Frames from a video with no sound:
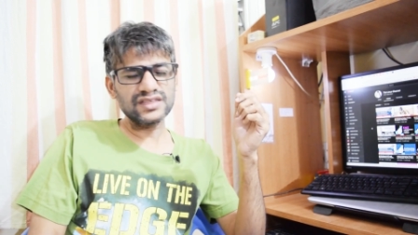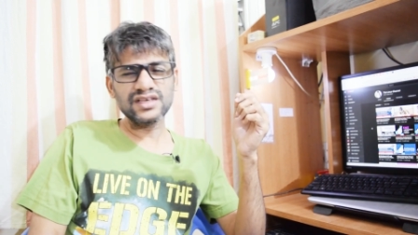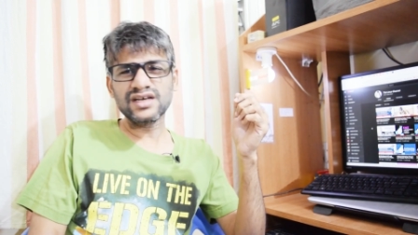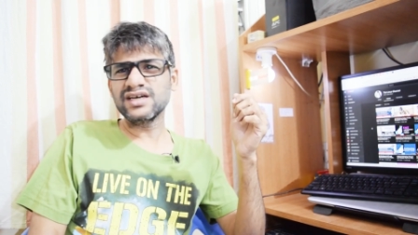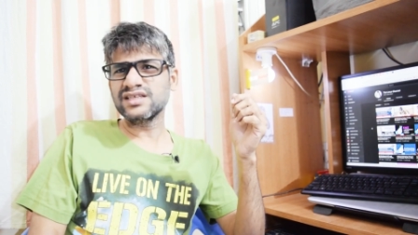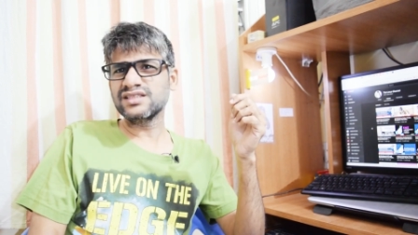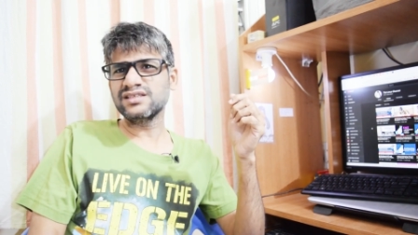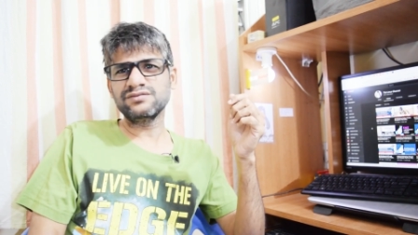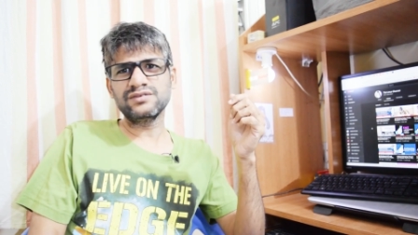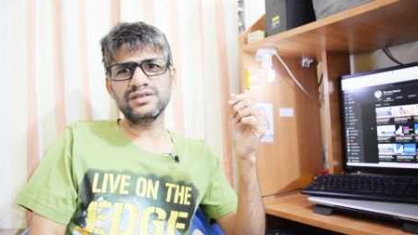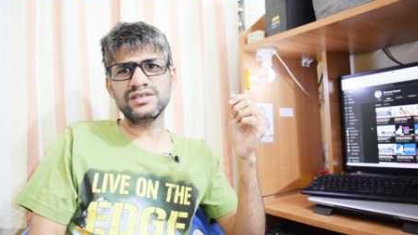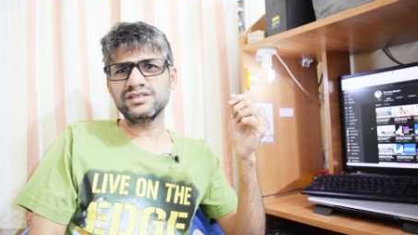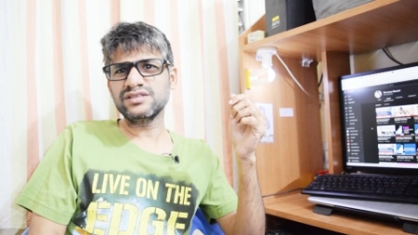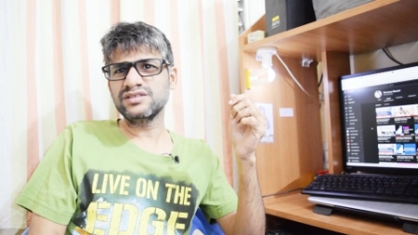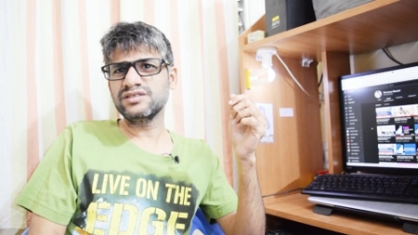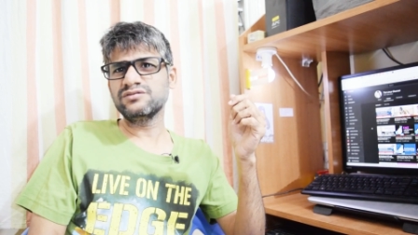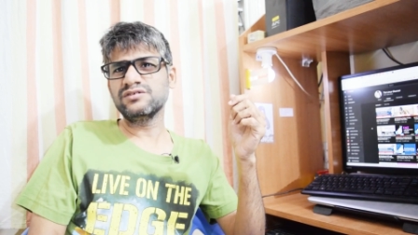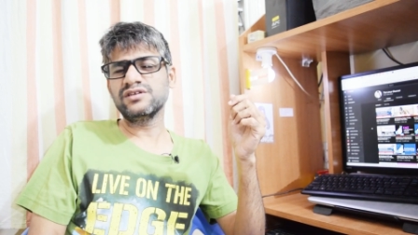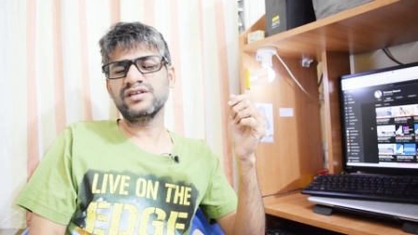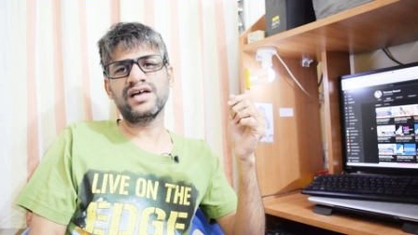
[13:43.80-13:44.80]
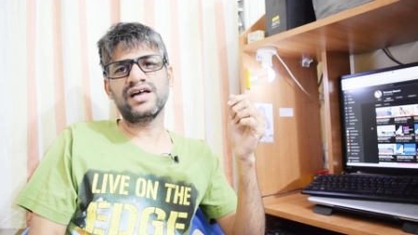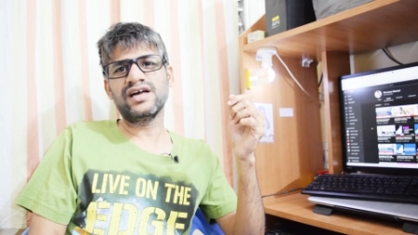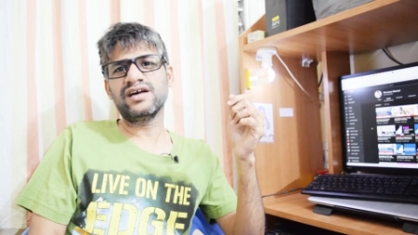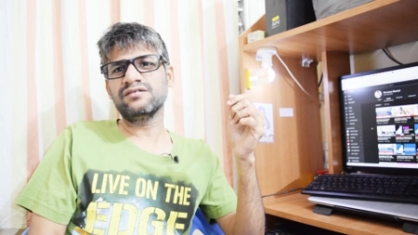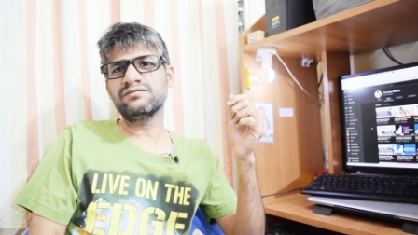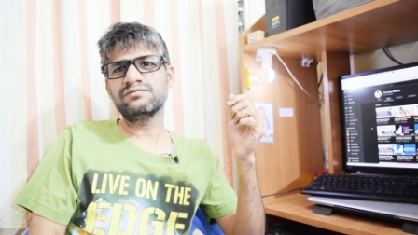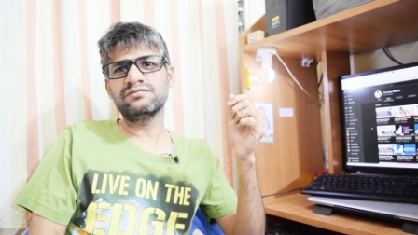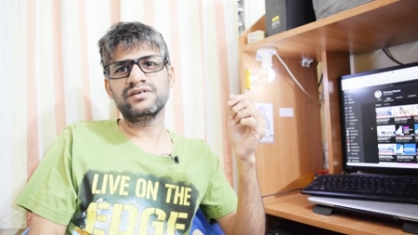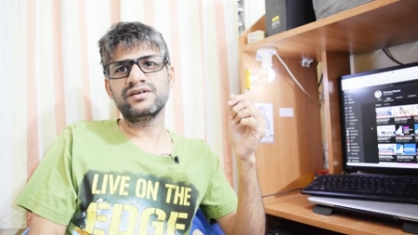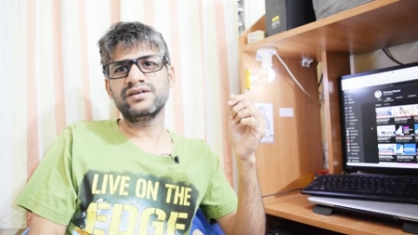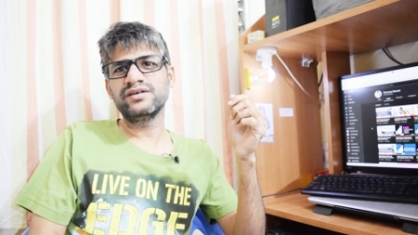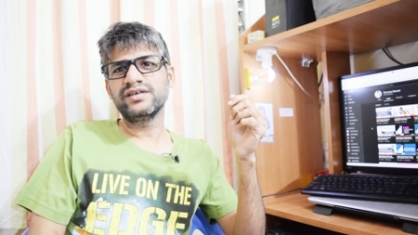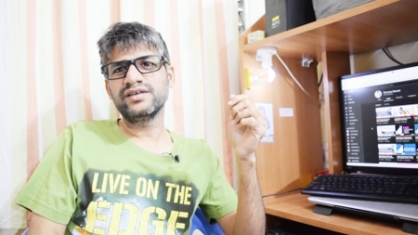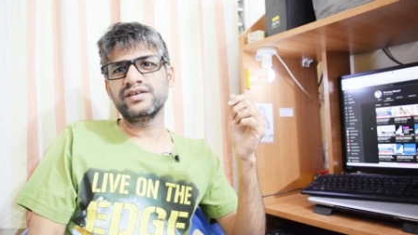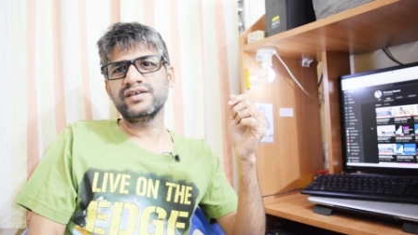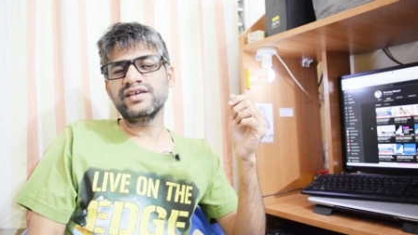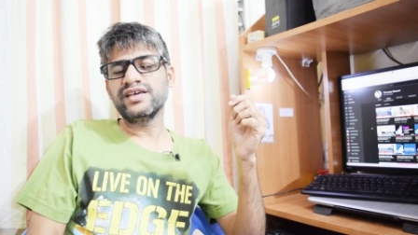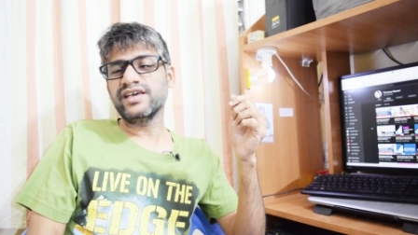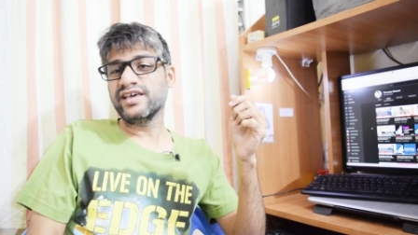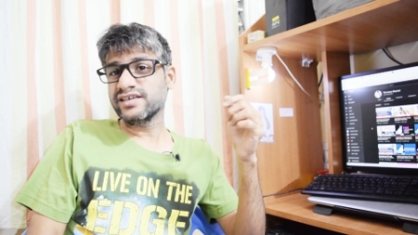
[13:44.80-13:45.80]
Otherwise you will have
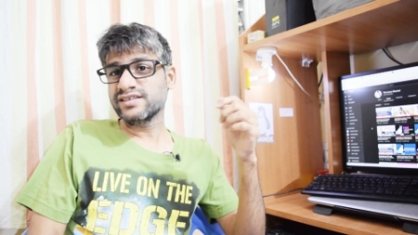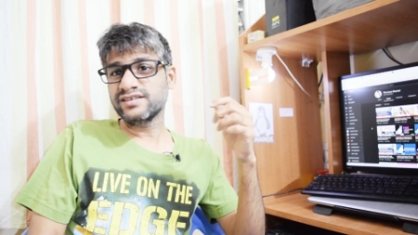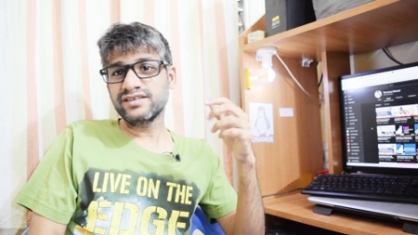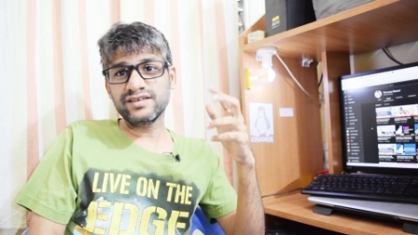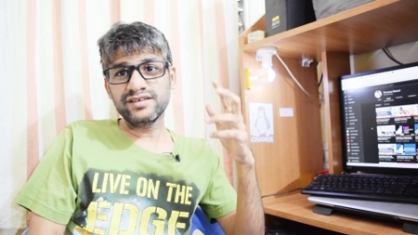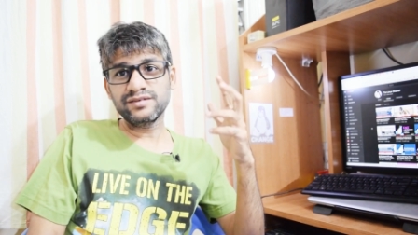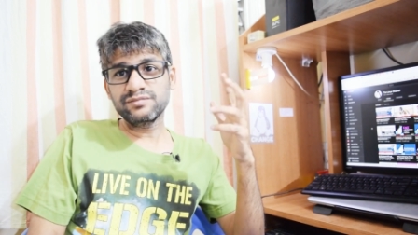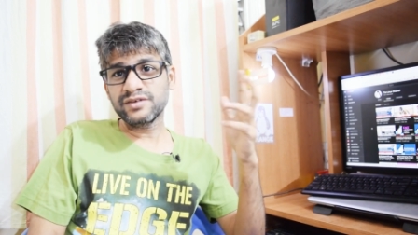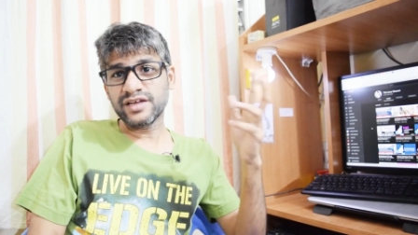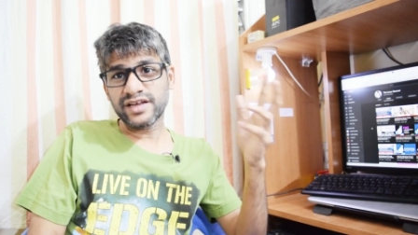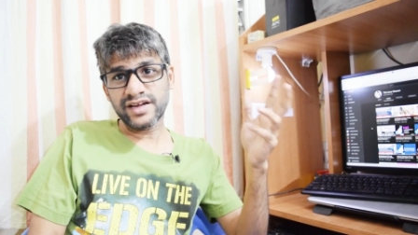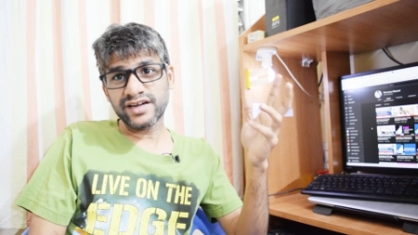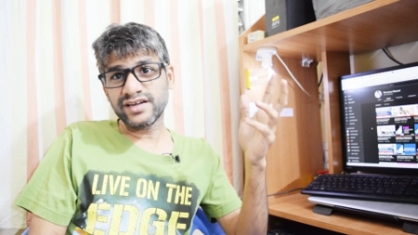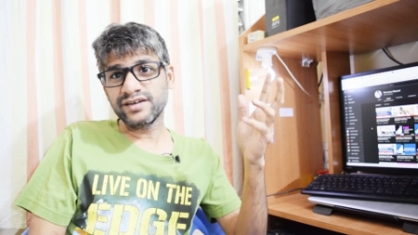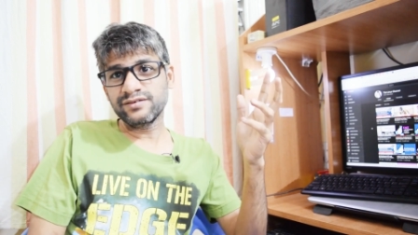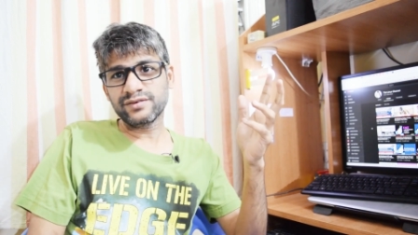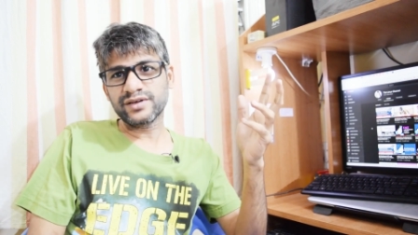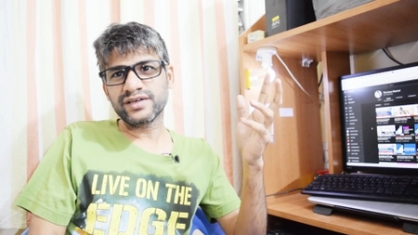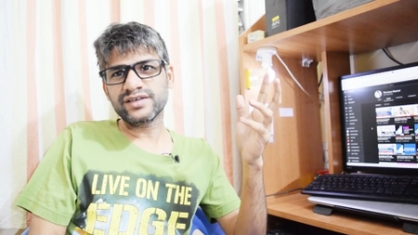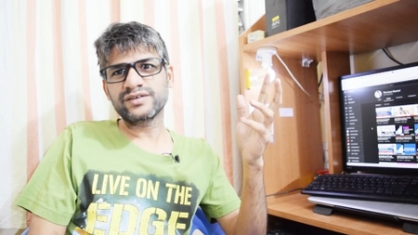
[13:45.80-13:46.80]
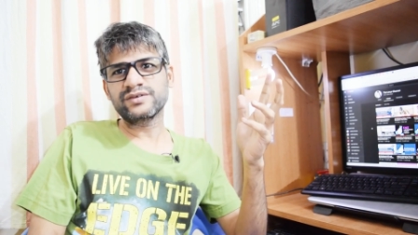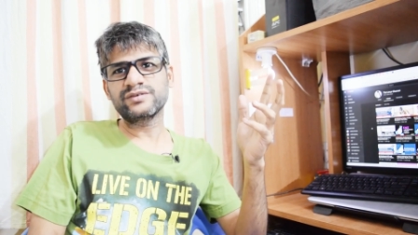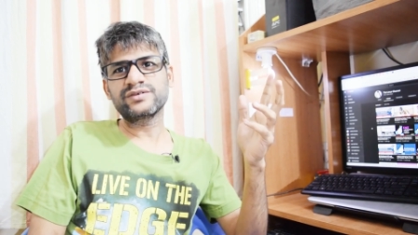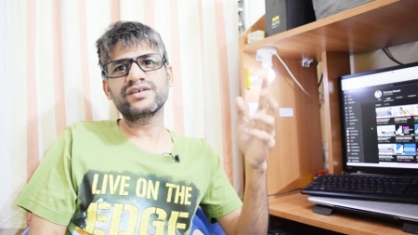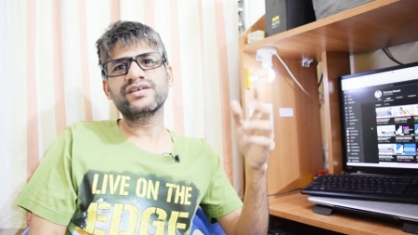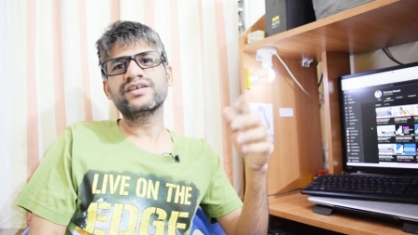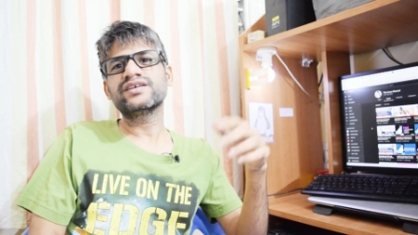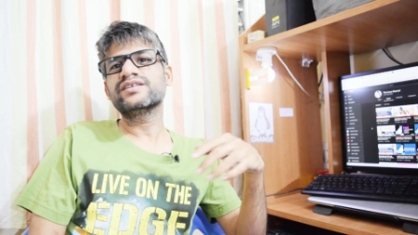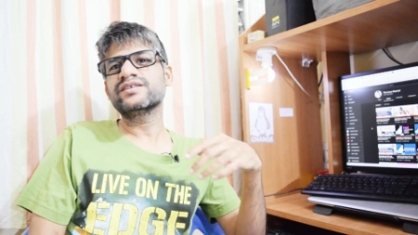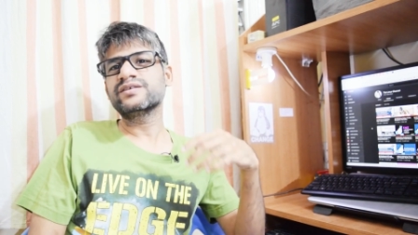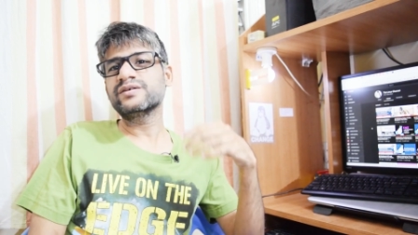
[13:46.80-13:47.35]
extreme head weight, okay.